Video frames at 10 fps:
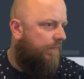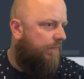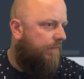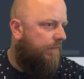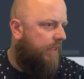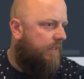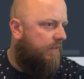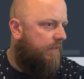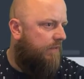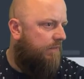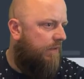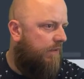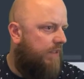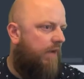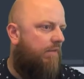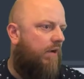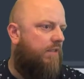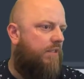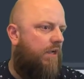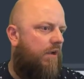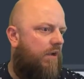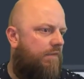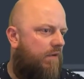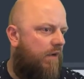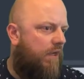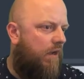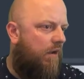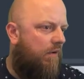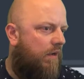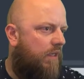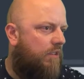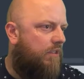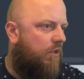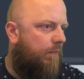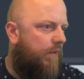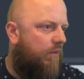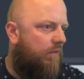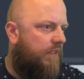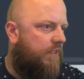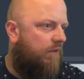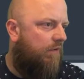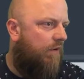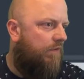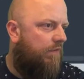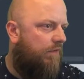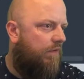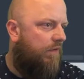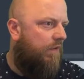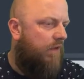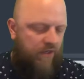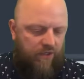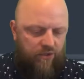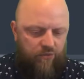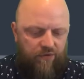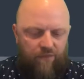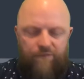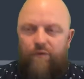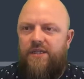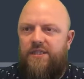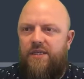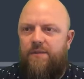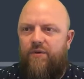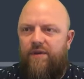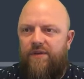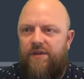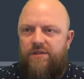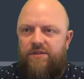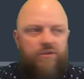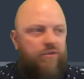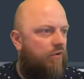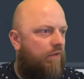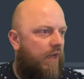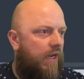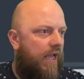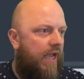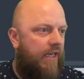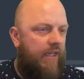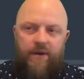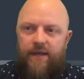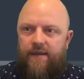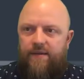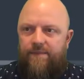Maintenance mode, yeah, right. So if I go and just copy all of this across, because we've gone through this in the previous tutorial anyway.